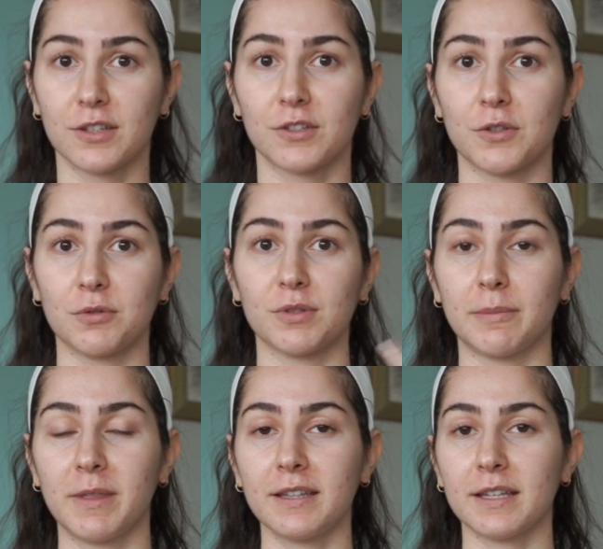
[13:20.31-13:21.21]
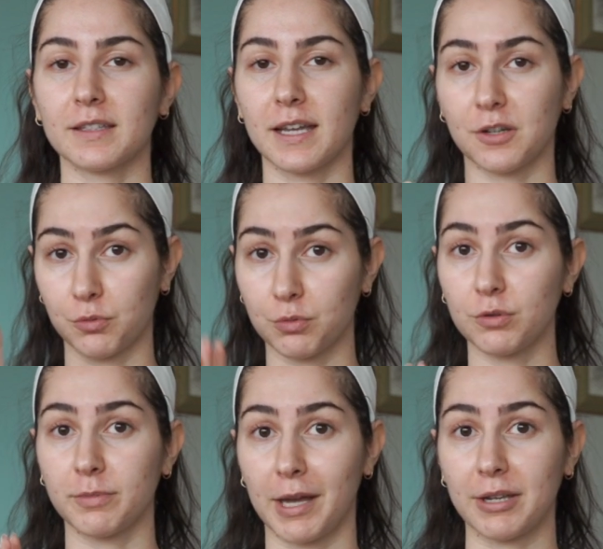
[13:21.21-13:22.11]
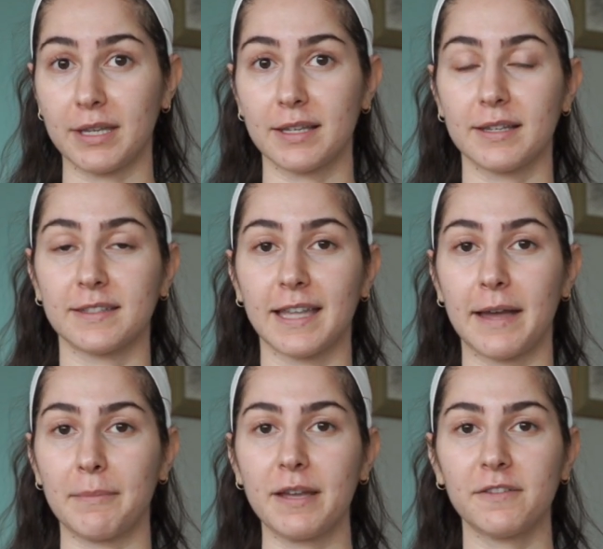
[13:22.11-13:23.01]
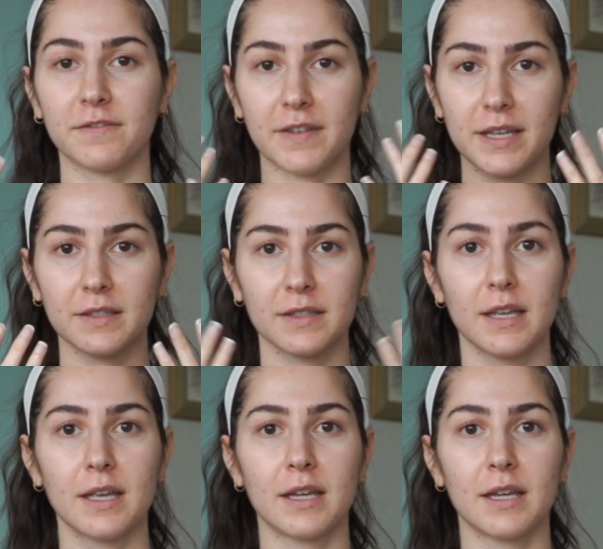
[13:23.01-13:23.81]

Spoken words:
So something that's kind of cool about it is that my face